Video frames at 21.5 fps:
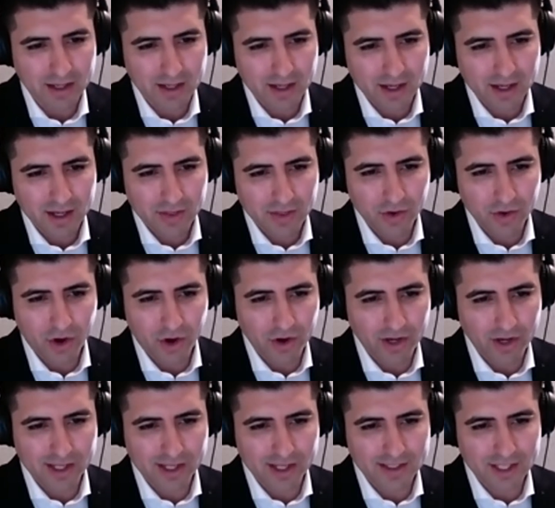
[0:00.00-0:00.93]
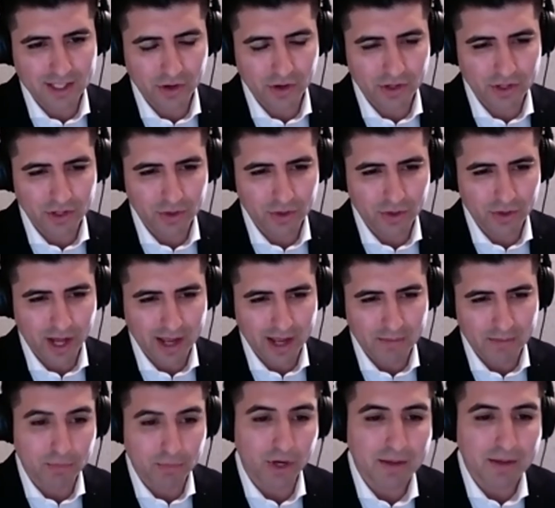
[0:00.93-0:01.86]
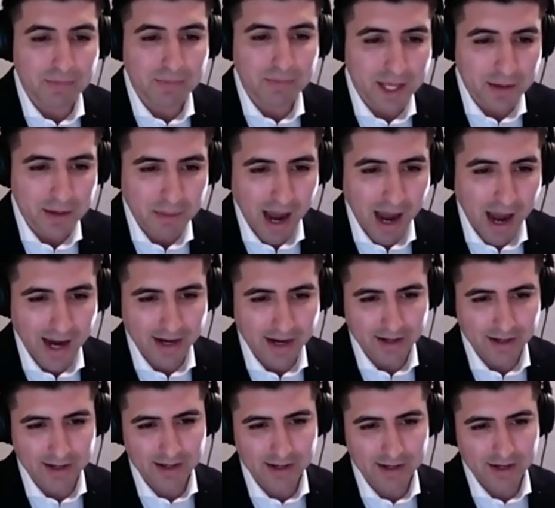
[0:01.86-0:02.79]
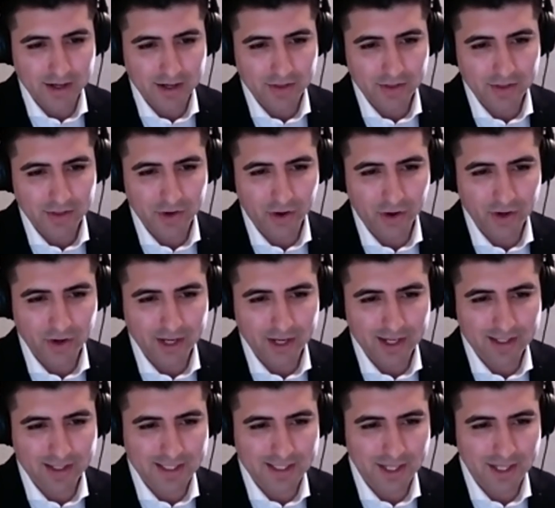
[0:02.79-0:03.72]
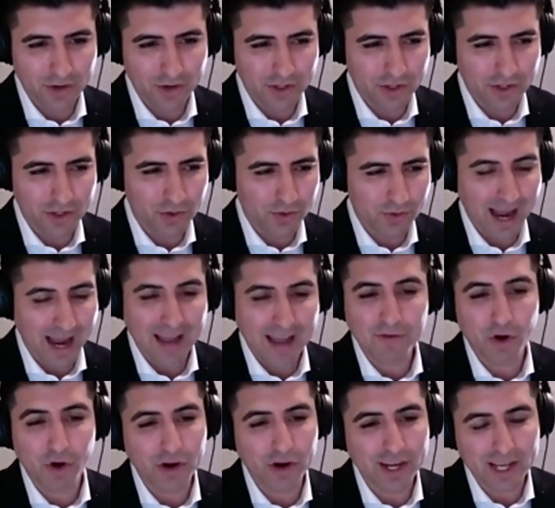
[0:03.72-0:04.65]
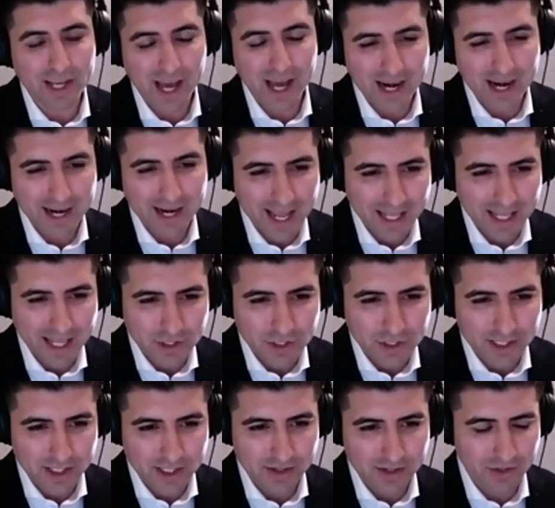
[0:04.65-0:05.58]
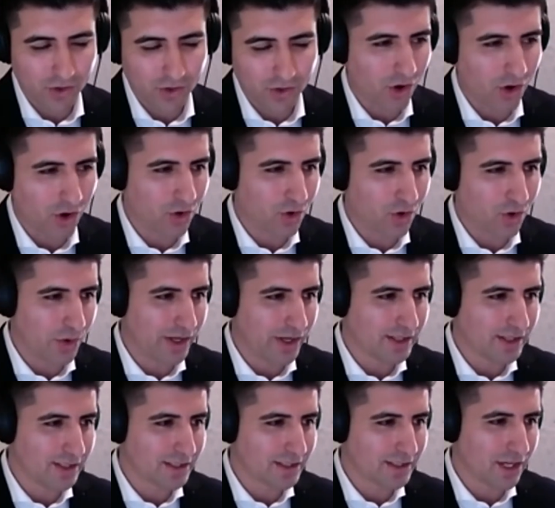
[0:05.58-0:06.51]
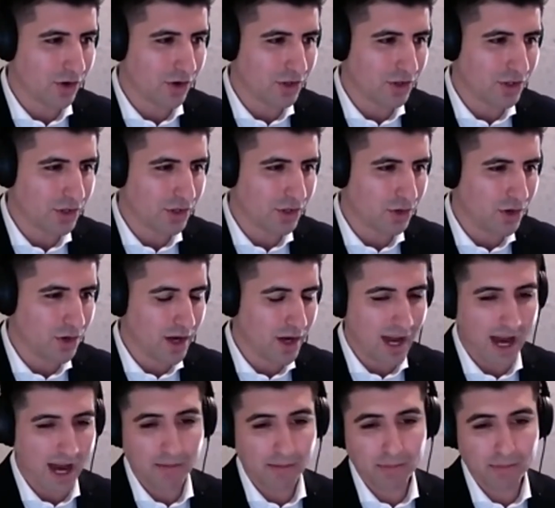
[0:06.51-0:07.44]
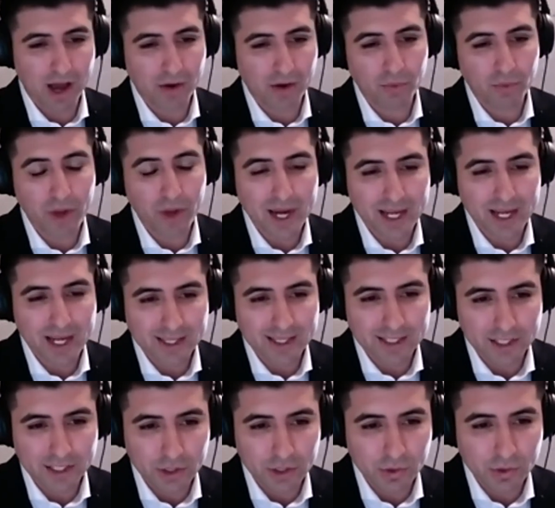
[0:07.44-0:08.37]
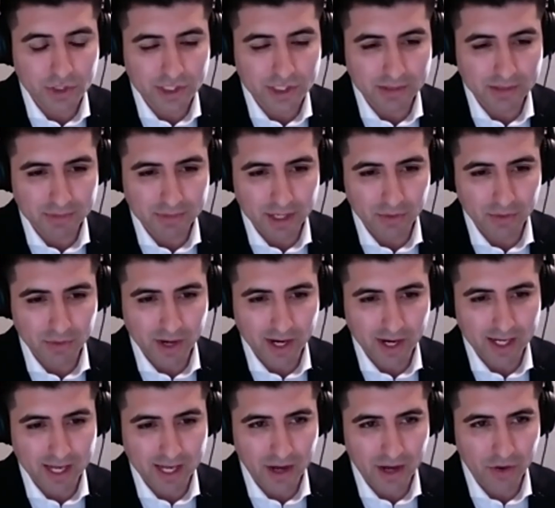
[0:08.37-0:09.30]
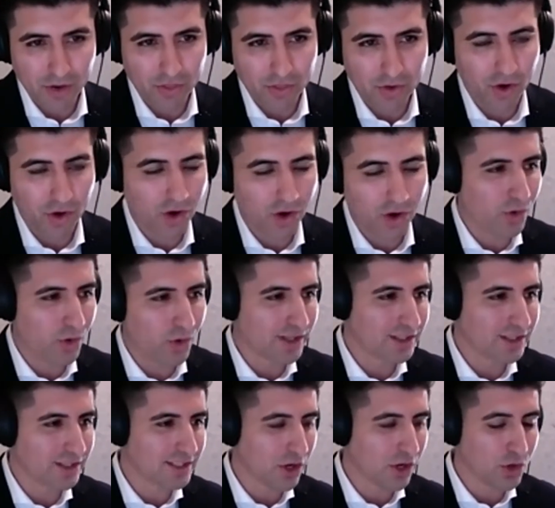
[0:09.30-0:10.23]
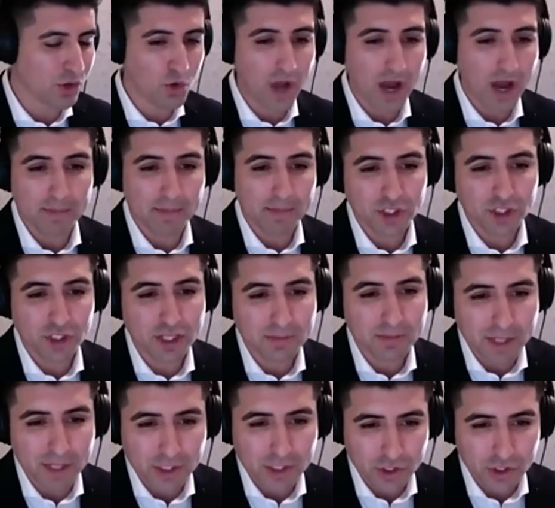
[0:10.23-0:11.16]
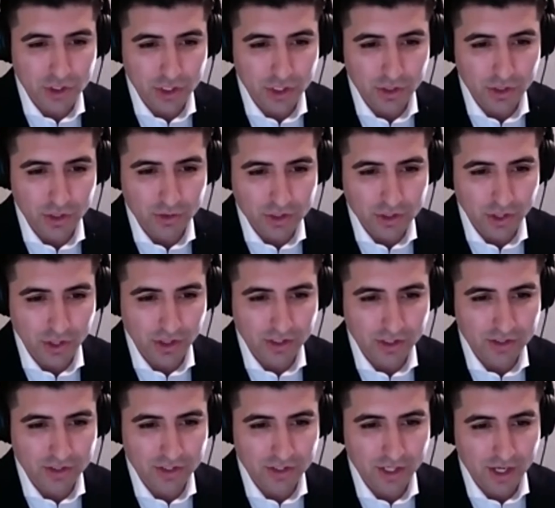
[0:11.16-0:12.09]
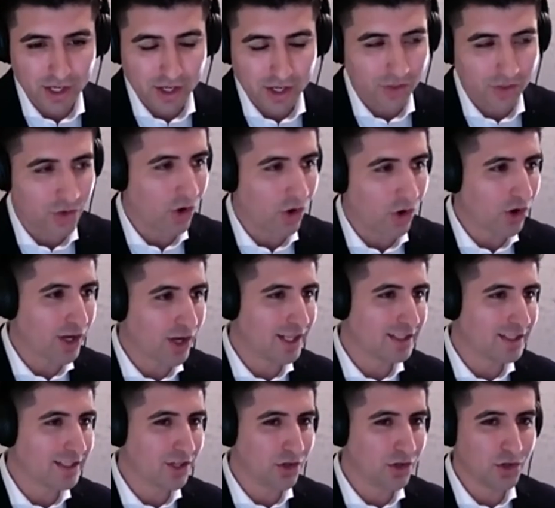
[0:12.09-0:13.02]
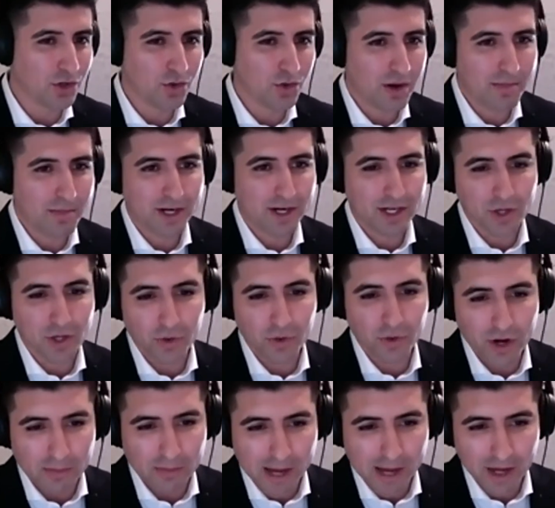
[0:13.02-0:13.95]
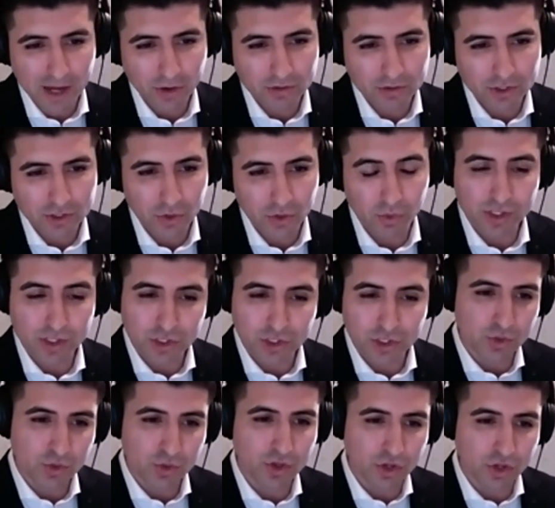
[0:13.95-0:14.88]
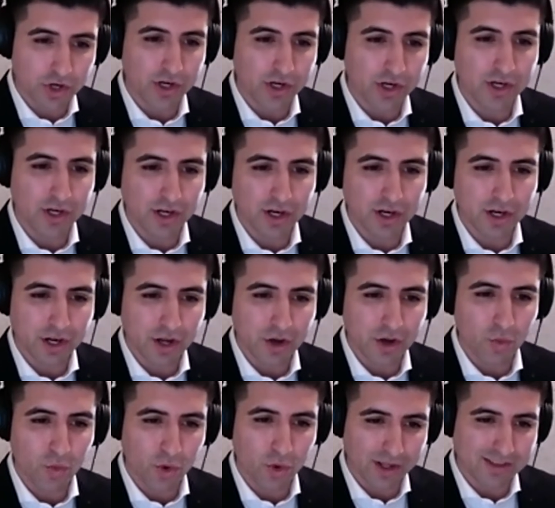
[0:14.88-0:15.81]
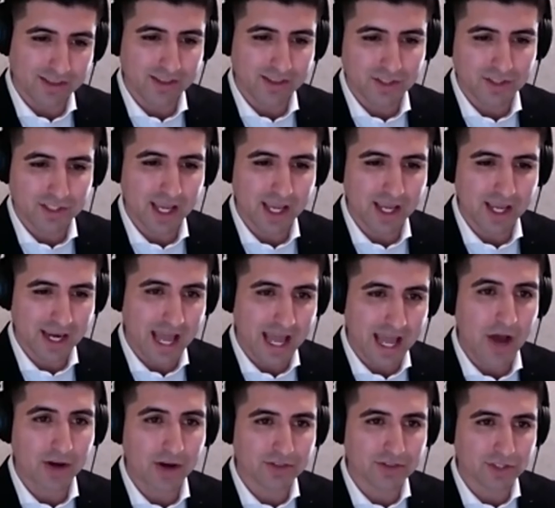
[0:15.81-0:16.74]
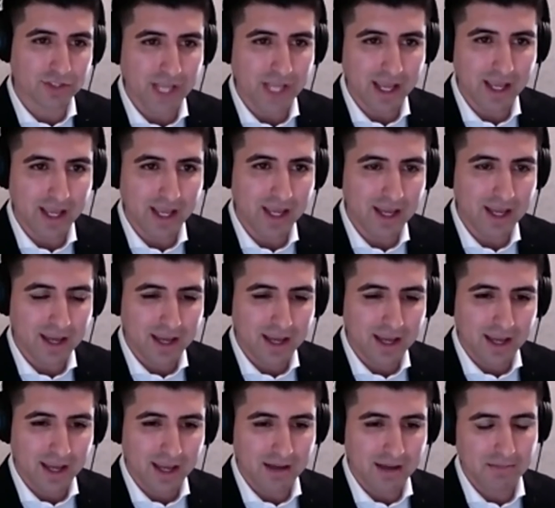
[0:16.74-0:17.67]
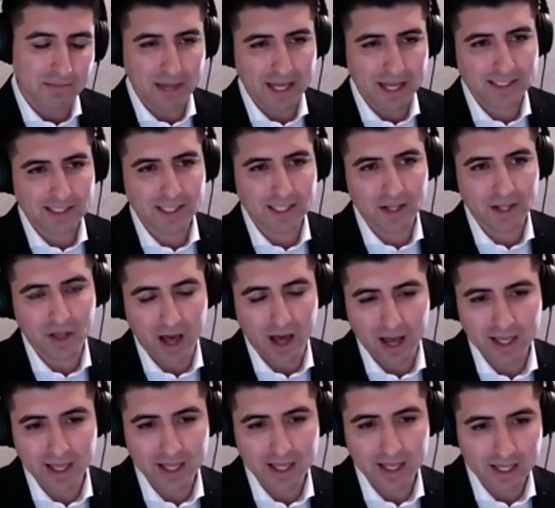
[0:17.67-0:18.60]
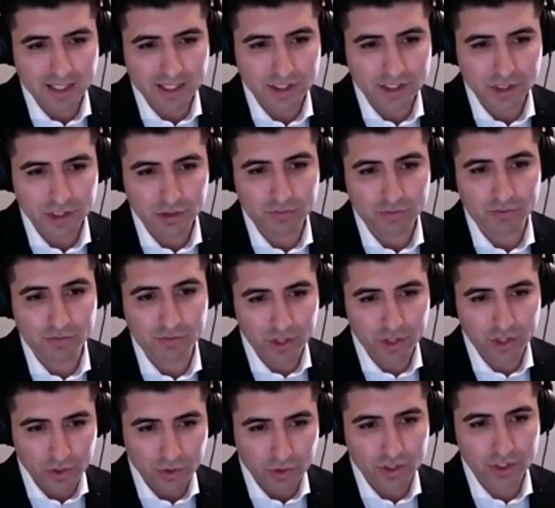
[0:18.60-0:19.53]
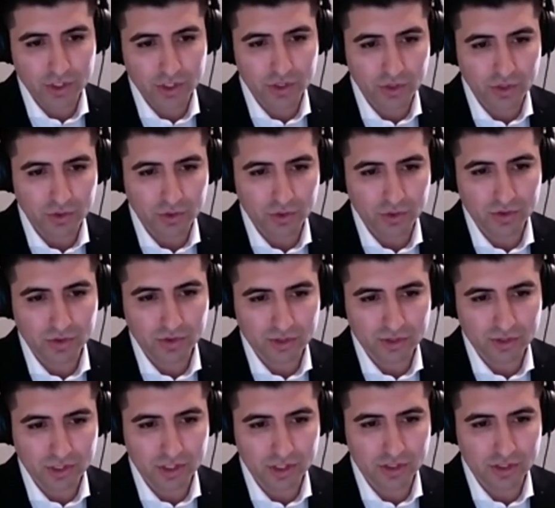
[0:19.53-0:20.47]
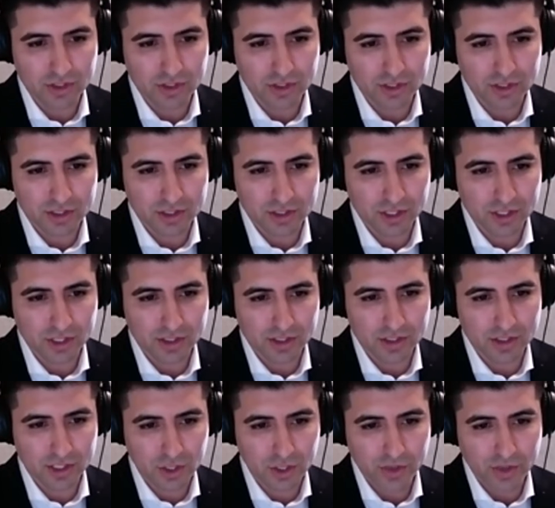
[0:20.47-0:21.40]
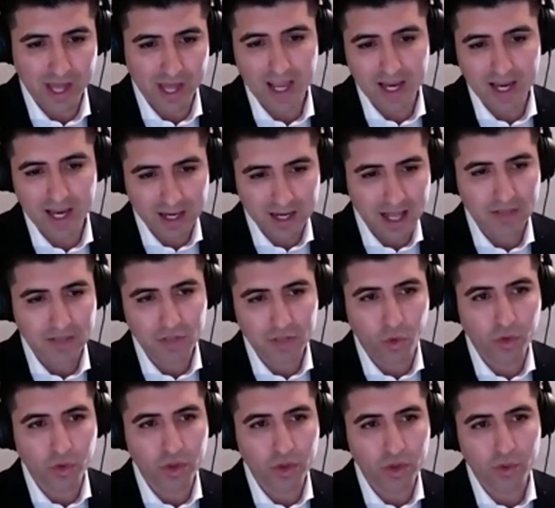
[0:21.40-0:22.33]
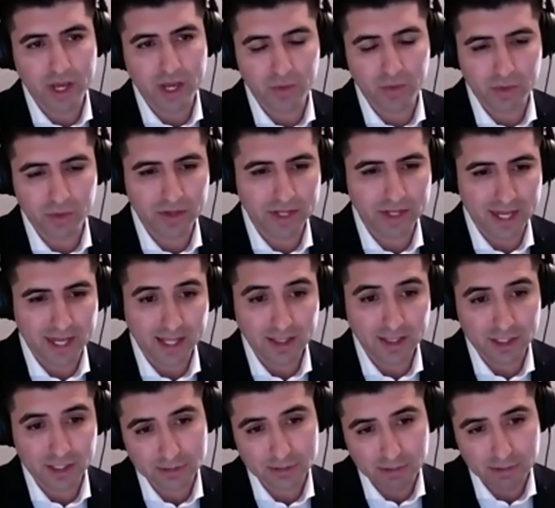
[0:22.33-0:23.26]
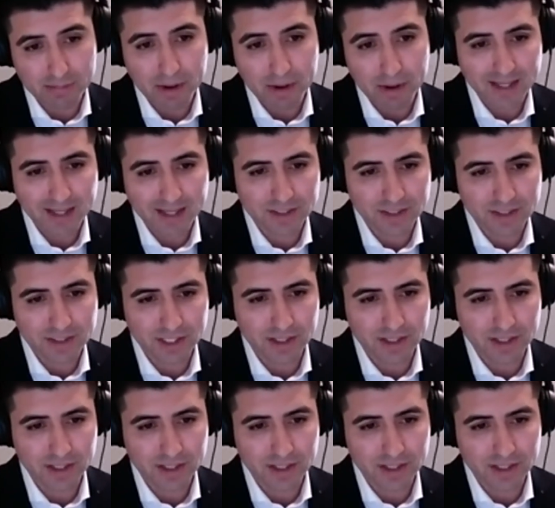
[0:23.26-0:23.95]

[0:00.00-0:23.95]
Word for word: They're all going to tell you, like, bring me a buyer. They're all going to tell you, I've already got an agent. They're all going to tell you, I'm not ready to do something right now. They're all going to tell you, how much commission do you charge? They're all going to tell you, I'm going to do it on my own. So once you learn what to say and how to say it it makes it a lot easier for you to to to to do that and and the only way to really get there is by practicing